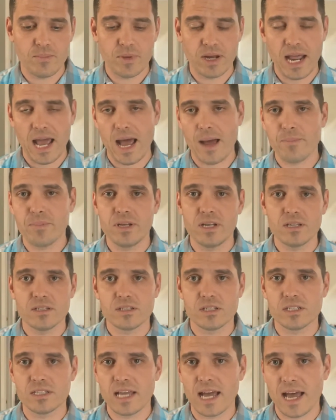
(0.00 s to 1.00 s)
but
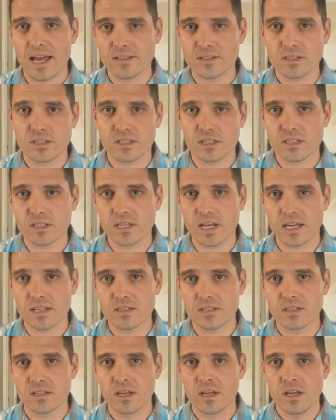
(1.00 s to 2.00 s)
happiness and task
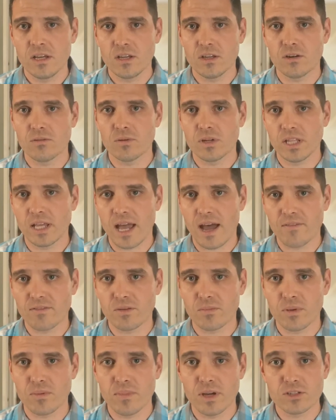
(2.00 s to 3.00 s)
success you know really have
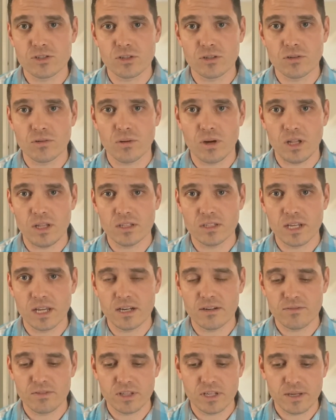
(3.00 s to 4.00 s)
to be measured
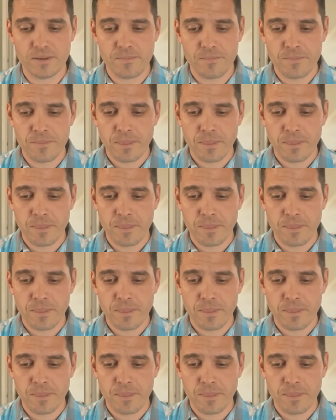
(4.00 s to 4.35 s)
qualitatively